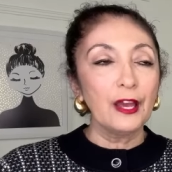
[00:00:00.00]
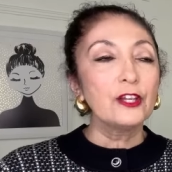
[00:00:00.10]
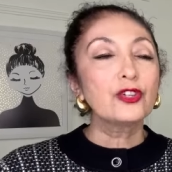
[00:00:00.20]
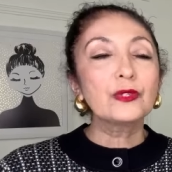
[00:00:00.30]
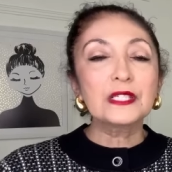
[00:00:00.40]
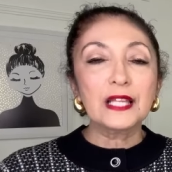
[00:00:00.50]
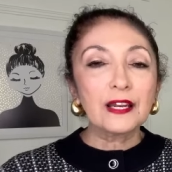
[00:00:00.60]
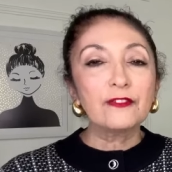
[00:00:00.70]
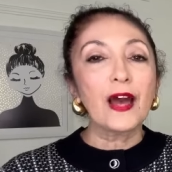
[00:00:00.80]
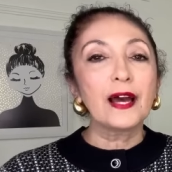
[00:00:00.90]
So instead
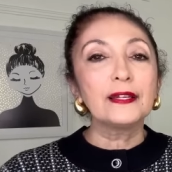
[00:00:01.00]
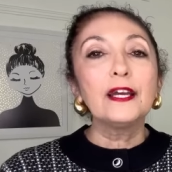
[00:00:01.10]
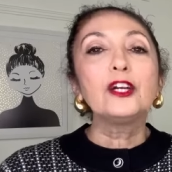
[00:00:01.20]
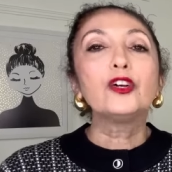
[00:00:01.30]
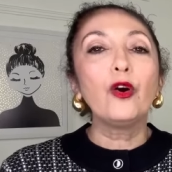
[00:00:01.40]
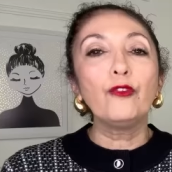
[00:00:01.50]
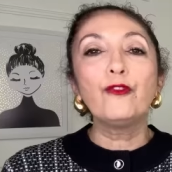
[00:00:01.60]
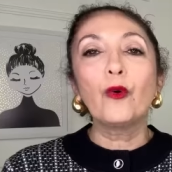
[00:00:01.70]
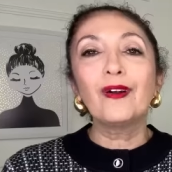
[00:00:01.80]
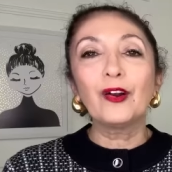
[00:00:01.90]
of that, go
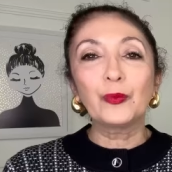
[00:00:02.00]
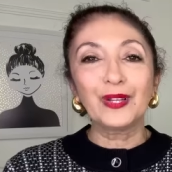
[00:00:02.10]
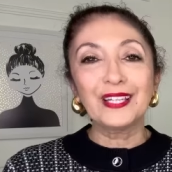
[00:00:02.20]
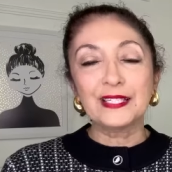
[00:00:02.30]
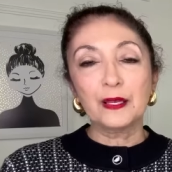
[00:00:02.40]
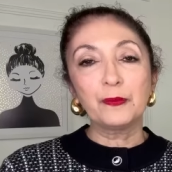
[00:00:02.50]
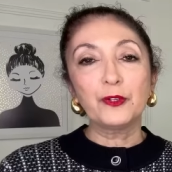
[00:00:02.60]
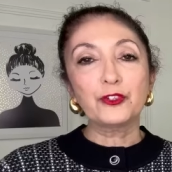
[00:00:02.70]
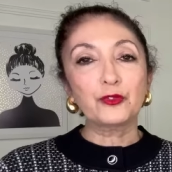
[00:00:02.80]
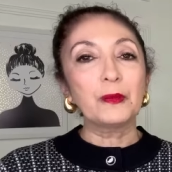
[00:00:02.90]
for a really simple,
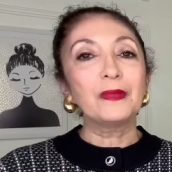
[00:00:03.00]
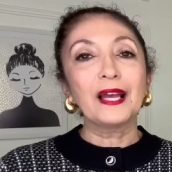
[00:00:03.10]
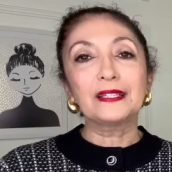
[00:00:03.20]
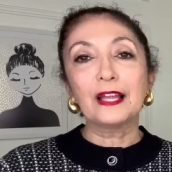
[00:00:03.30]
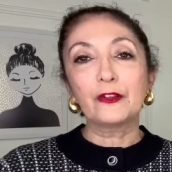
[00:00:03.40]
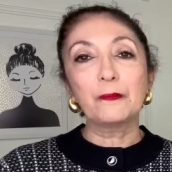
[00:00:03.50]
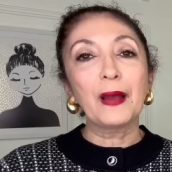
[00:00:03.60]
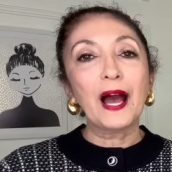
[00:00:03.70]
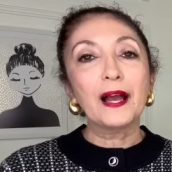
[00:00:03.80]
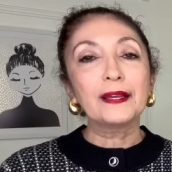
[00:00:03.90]
streamlined leather bag